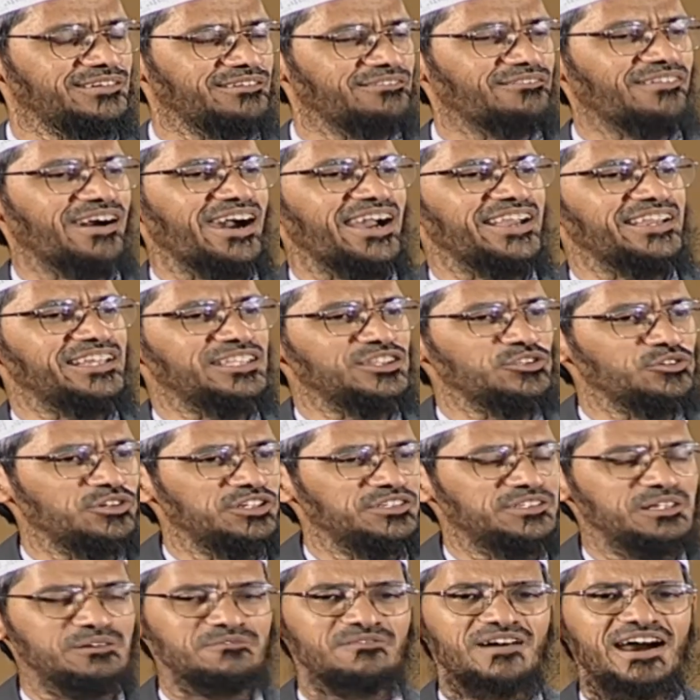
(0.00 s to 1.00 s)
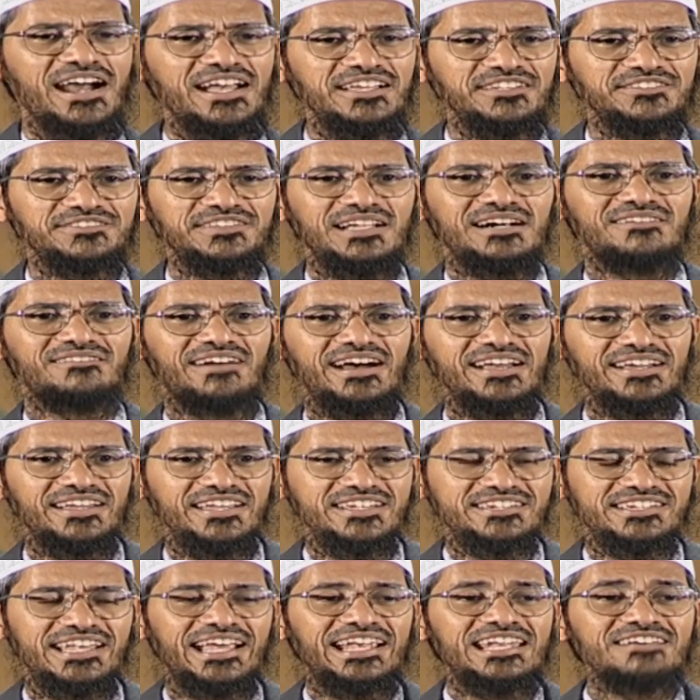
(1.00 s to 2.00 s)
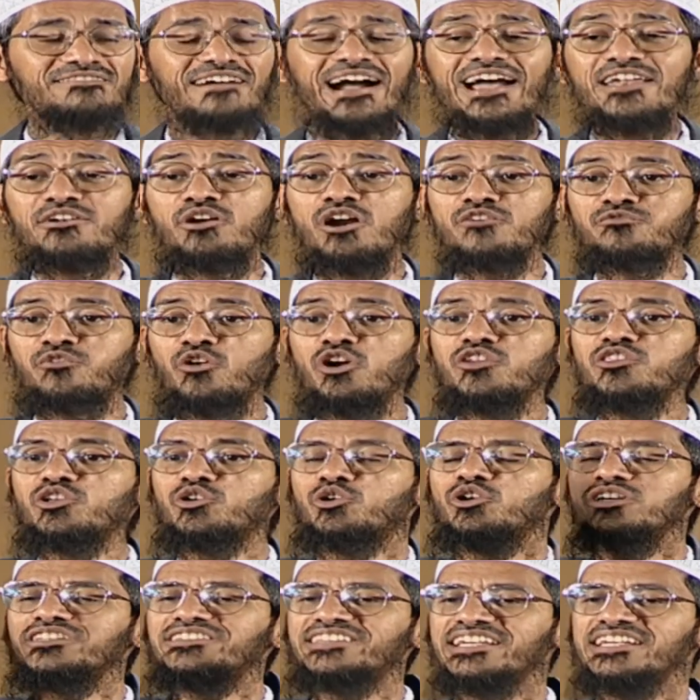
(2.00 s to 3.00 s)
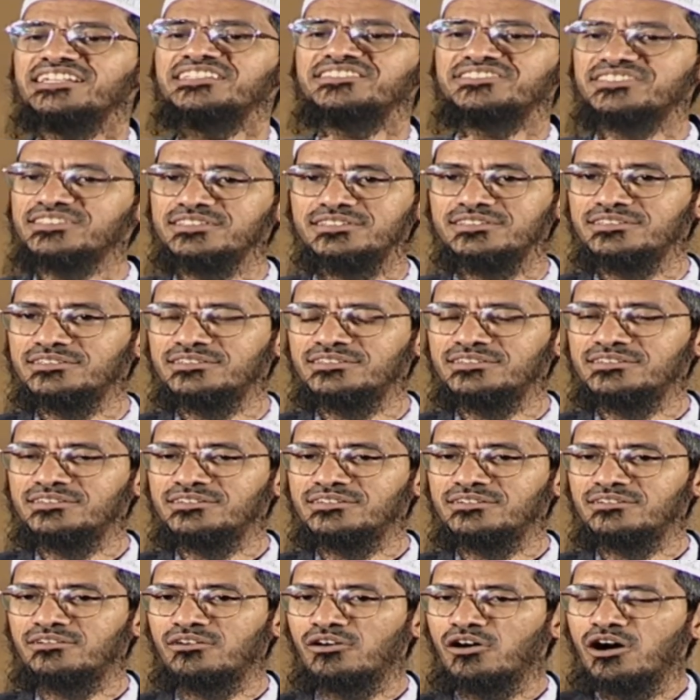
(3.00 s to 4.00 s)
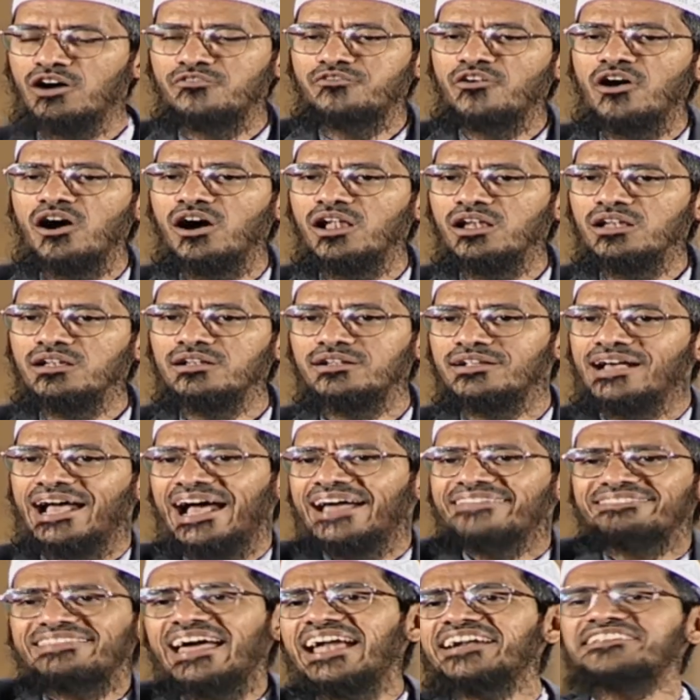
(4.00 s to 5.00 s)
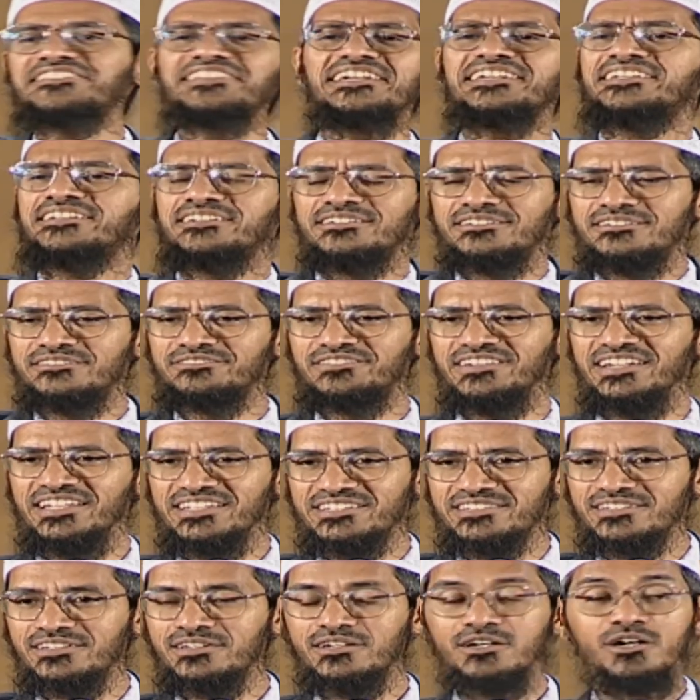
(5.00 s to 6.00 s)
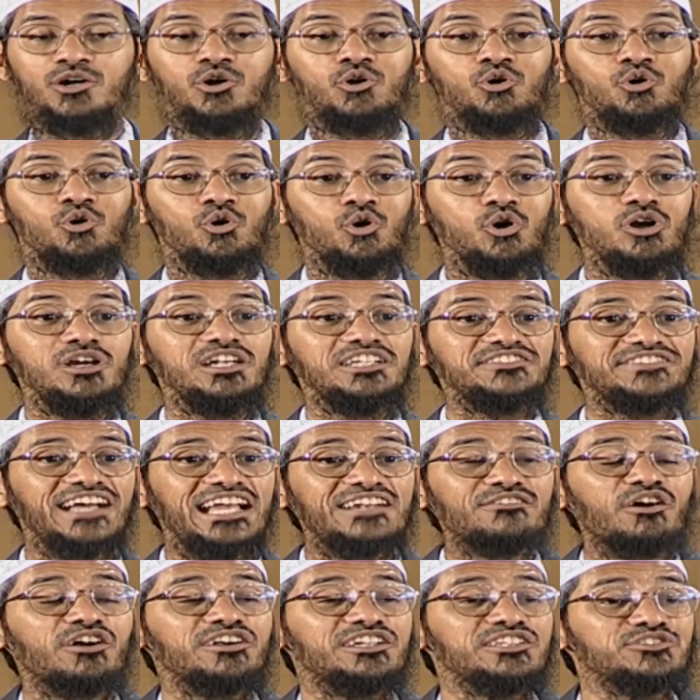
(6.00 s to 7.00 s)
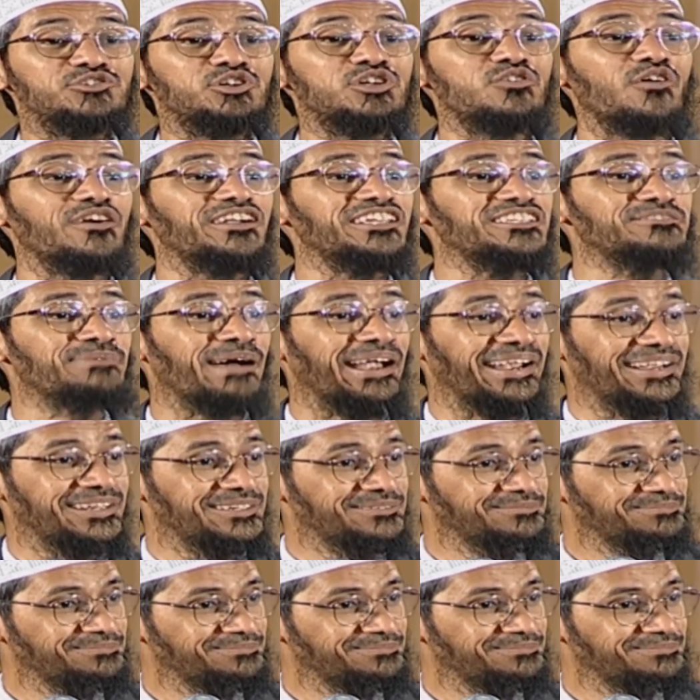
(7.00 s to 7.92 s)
Why Hinduism? Why Islam? Why Christianity? Why not follow the good things of all? And that's it. Finish. Who will decide what is good, what is bad?